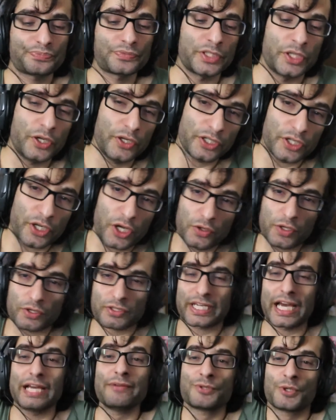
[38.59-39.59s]
You know
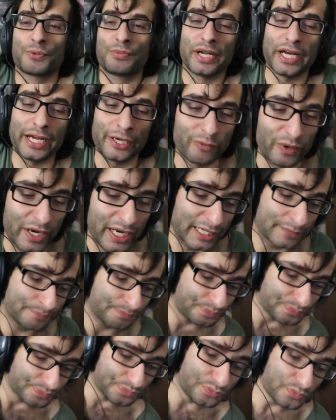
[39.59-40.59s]
those games you play where
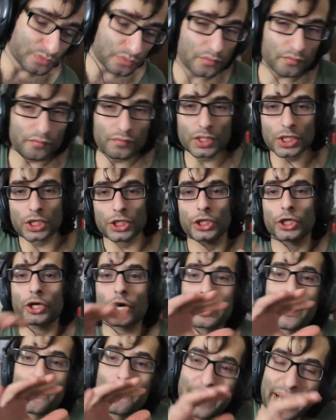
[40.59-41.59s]
you
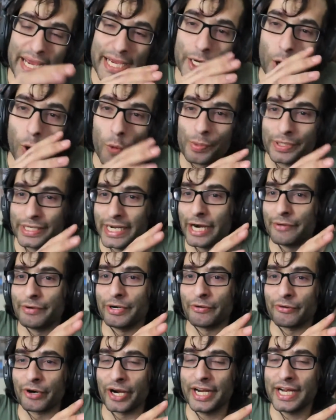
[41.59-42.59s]
got a big open
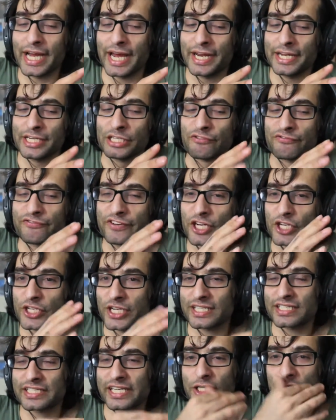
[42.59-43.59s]
area, right? And then you finish
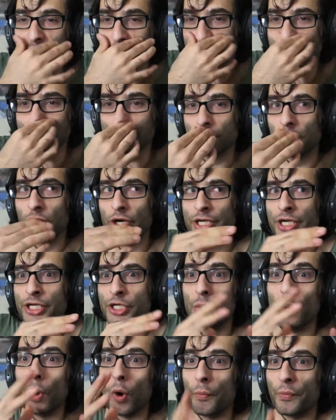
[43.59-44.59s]
that section and then you're in a
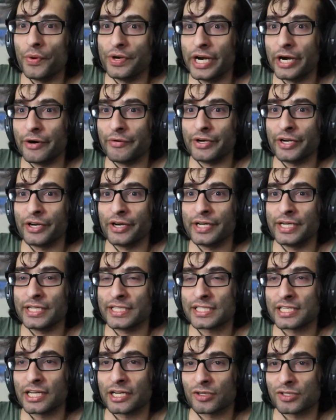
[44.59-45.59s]
new open area. And then
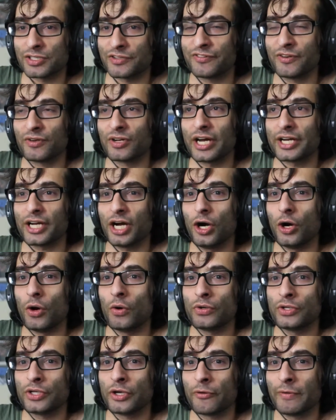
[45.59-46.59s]
it's like, because you feel like,
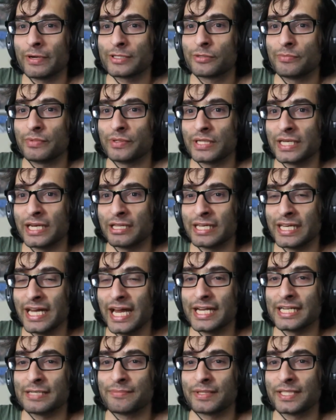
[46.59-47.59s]
oh, you're about to be near the
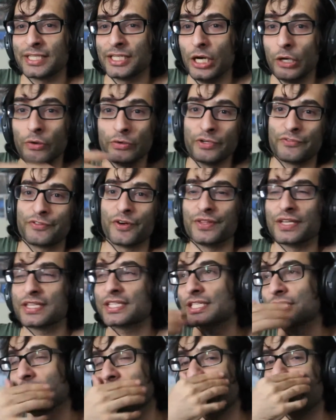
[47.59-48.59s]
end. But then no, you've got
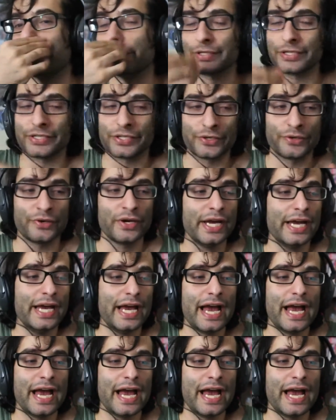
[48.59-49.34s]
this entire area to do.